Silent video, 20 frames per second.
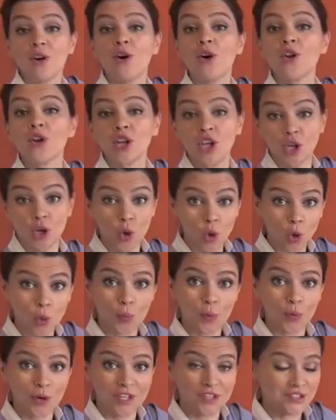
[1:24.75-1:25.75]
all
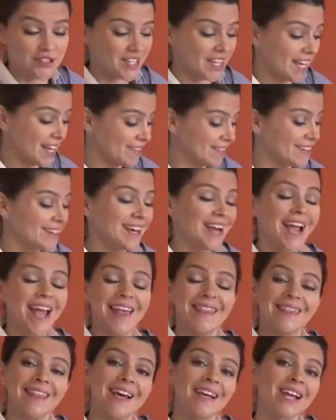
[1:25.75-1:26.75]
incorporate together
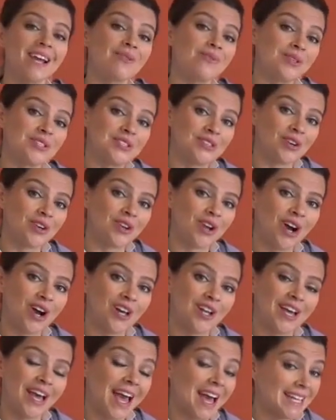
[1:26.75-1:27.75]
and then I will start
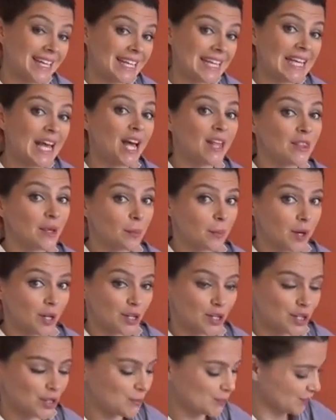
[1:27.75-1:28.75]
uh, adding the
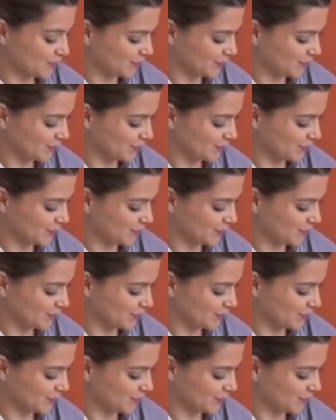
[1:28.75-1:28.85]
butter.